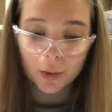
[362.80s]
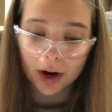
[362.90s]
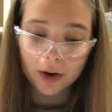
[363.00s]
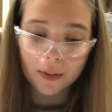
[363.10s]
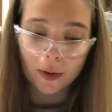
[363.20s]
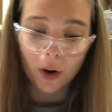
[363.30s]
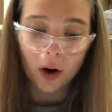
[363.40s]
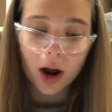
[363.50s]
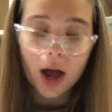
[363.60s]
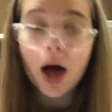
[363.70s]
or more
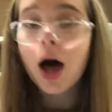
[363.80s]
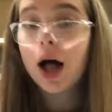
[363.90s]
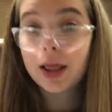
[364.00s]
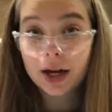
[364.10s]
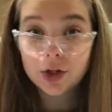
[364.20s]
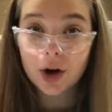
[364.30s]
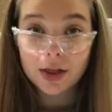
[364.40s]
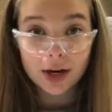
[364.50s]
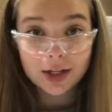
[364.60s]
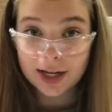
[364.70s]
electron
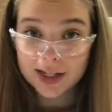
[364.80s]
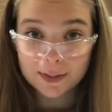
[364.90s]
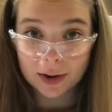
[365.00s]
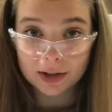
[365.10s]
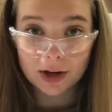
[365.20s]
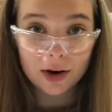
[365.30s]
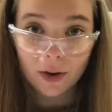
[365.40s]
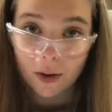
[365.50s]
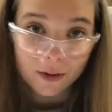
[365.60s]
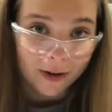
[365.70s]
than it does proton,
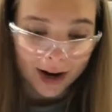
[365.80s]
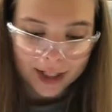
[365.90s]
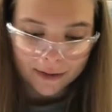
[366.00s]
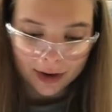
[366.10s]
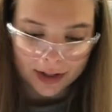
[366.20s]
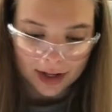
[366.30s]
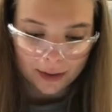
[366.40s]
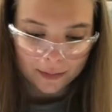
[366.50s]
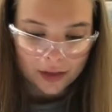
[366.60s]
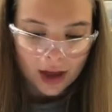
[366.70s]
or vice versa.
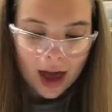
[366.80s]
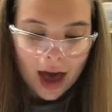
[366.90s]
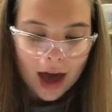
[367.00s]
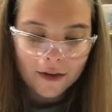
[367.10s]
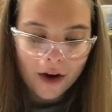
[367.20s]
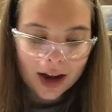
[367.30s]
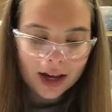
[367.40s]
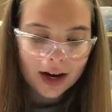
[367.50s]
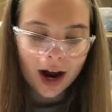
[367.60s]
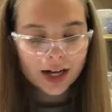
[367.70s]
And finally,
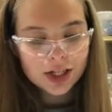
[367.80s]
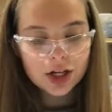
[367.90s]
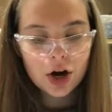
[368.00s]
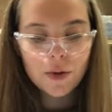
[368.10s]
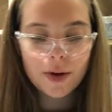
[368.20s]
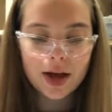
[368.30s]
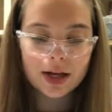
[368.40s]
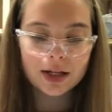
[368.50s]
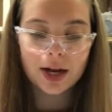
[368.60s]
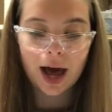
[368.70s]
an isotope
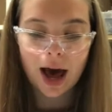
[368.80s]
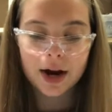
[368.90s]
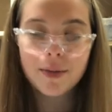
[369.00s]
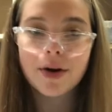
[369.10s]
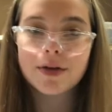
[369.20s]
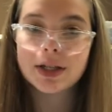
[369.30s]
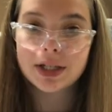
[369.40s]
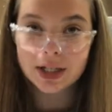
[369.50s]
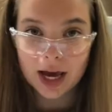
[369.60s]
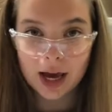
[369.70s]
is an atom of the
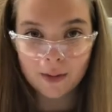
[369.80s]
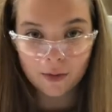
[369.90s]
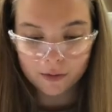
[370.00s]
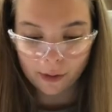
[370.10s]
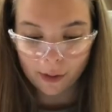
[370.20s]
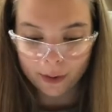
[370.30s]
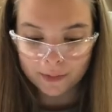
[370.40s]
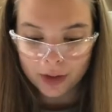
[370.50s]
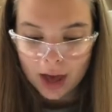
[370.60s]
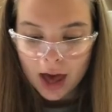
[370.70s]
same form.
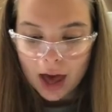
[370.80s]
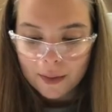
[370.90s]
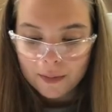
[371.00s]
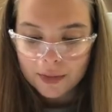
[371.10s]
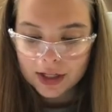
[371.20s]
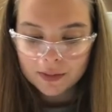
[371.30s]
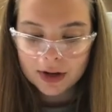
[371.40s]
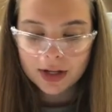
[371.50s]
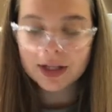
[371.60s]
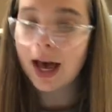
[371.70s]
This
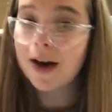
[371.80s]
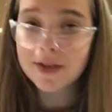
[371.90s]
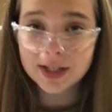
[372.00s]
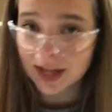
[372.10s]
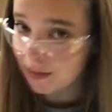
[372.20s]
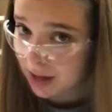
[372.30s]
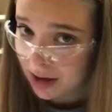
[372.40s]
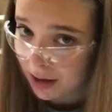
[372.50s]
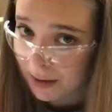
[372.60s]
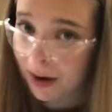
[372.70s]
means they have the same
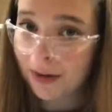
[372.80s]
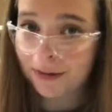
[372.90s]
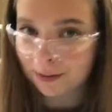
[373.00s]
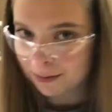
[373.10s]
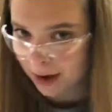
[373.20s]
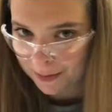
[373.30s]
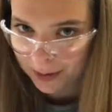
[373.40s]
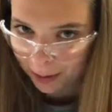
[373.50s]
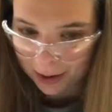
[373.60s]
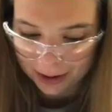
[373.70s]
letter on my
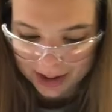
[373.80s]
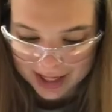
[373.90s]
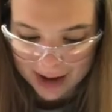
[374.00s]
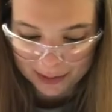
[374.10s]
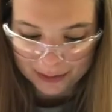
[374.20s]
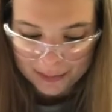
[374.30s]
periodic table,